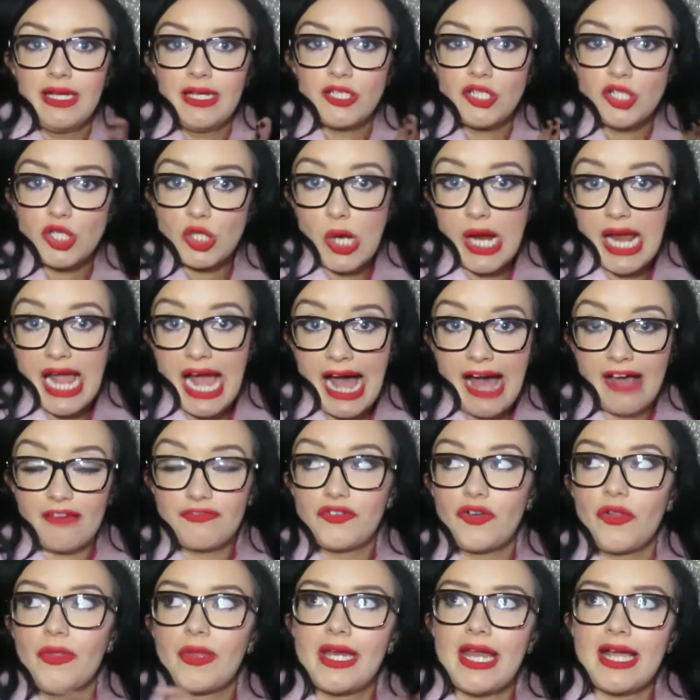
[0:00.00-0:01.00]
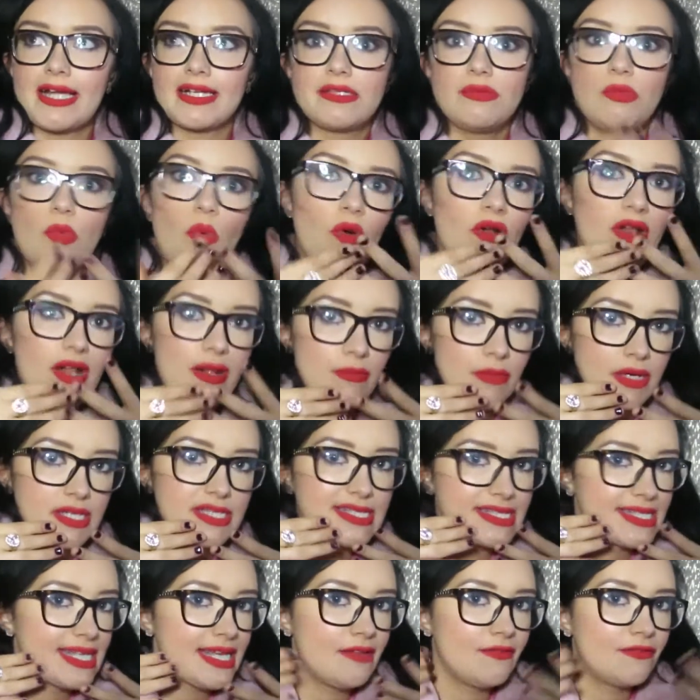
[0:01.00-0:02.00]
straight after in the next morning, my
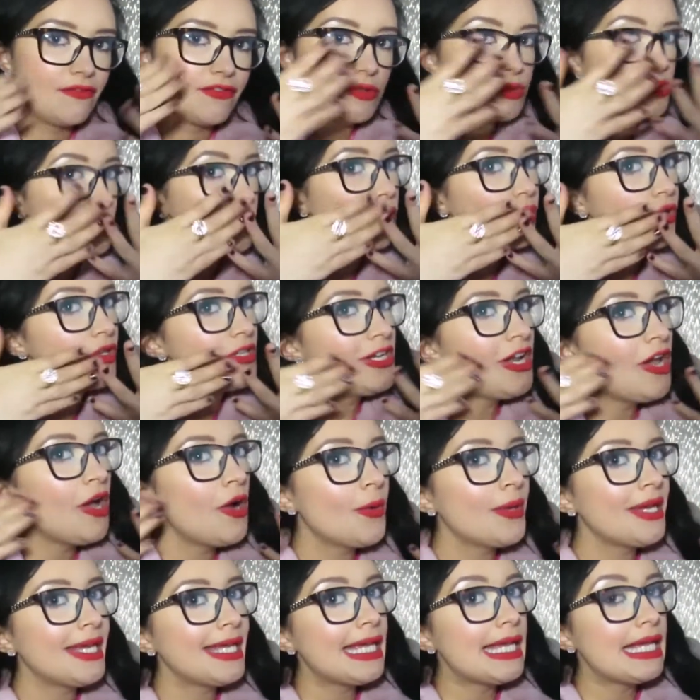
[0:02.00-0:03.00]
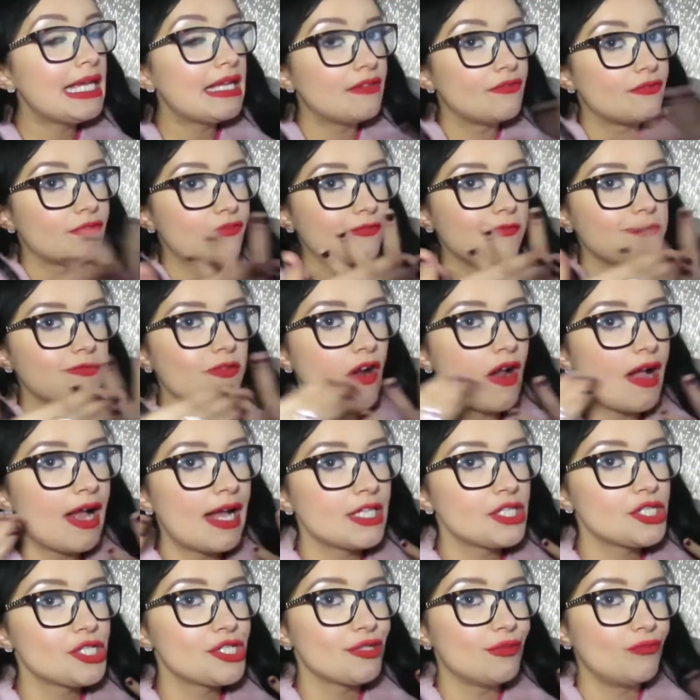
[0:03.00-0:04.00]
skin feels all glowy and
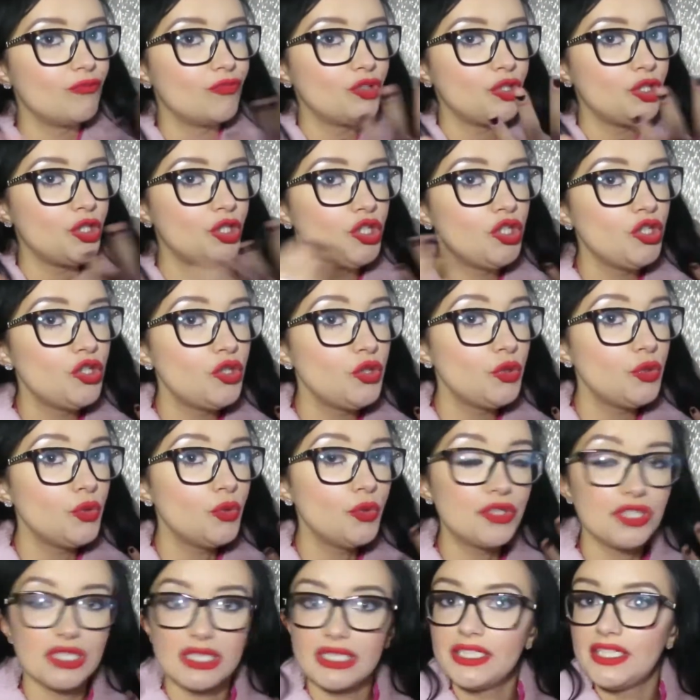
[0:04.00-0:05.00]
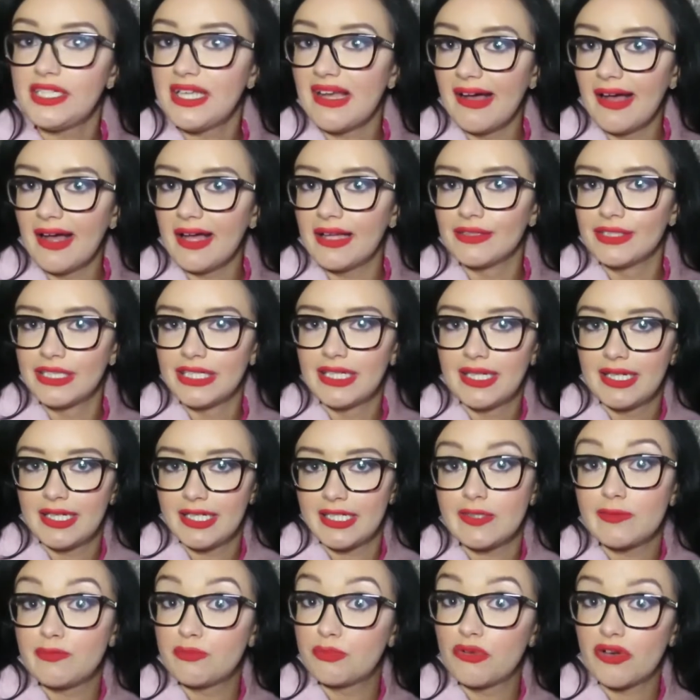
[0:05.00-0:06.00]
fresh and renewed, and yeah,
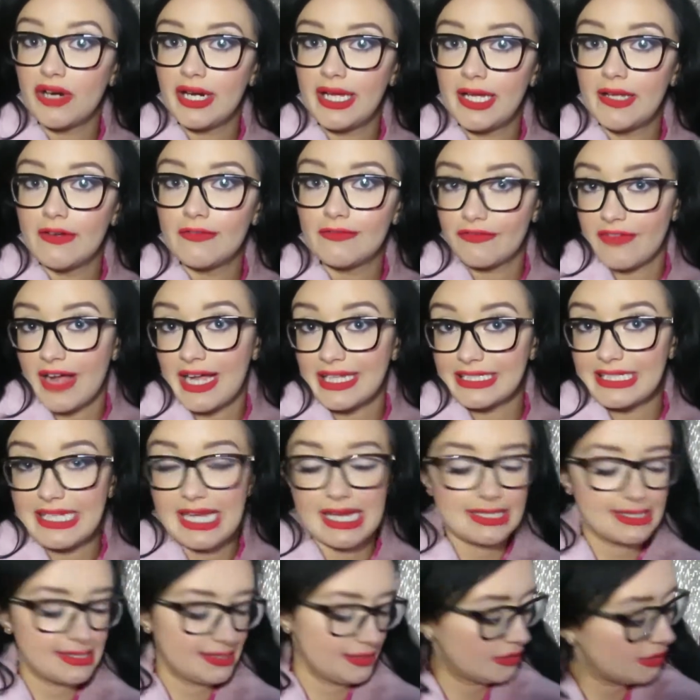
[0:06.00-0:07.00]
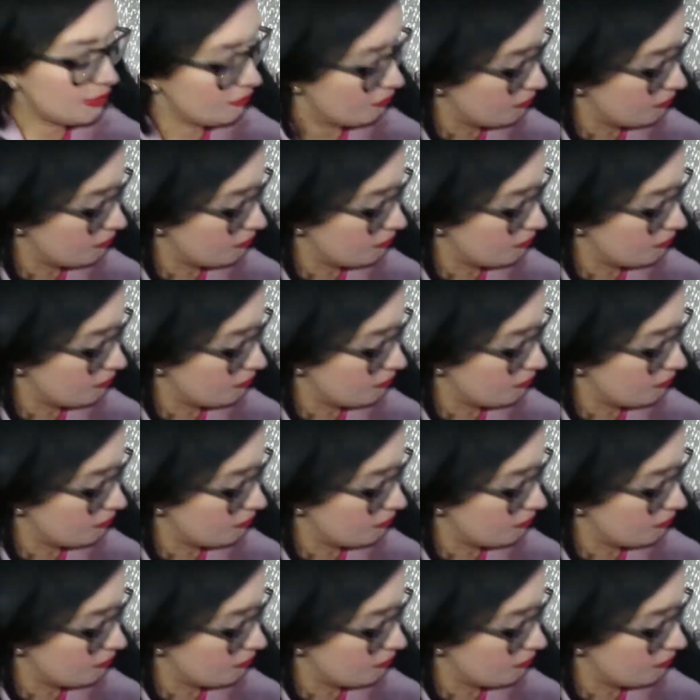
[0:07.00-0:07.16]
it's brilliant, fantastic. I